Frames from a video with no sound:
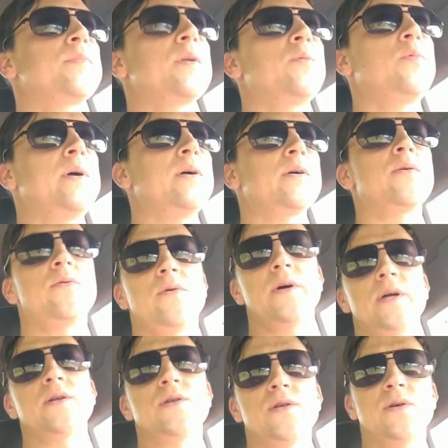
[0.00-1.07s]
we are
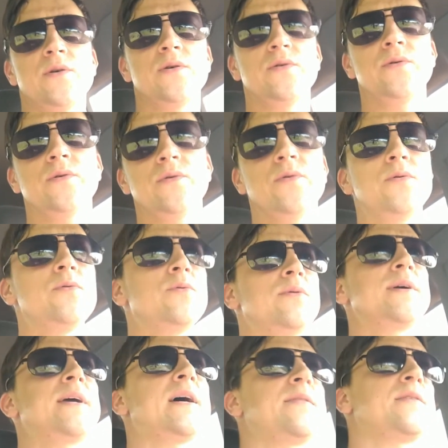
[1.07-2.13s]
going
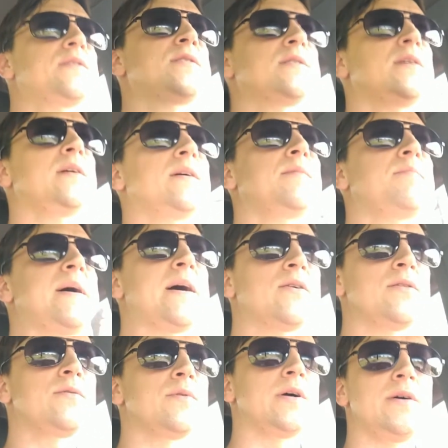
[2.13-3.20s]
to get this thing back
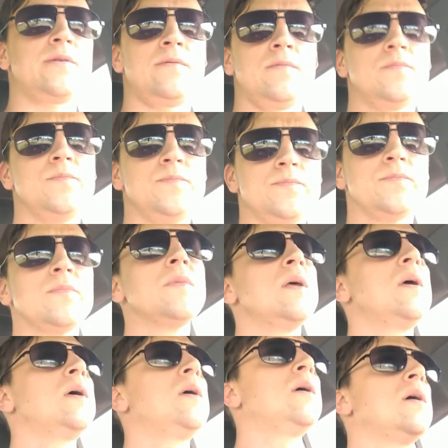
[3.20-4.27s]
on the road
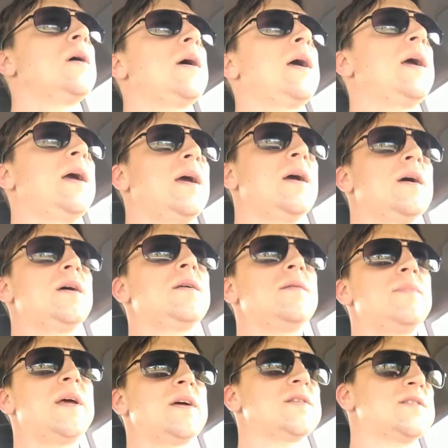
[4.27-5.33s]

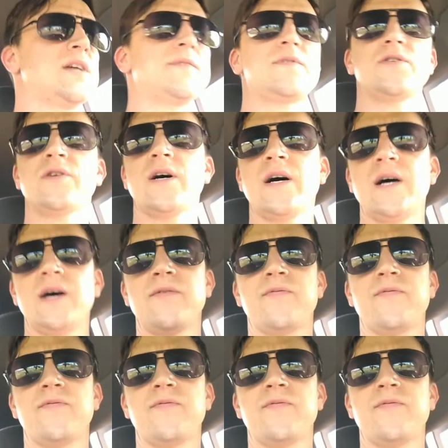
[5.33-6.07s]
and make it safe to drive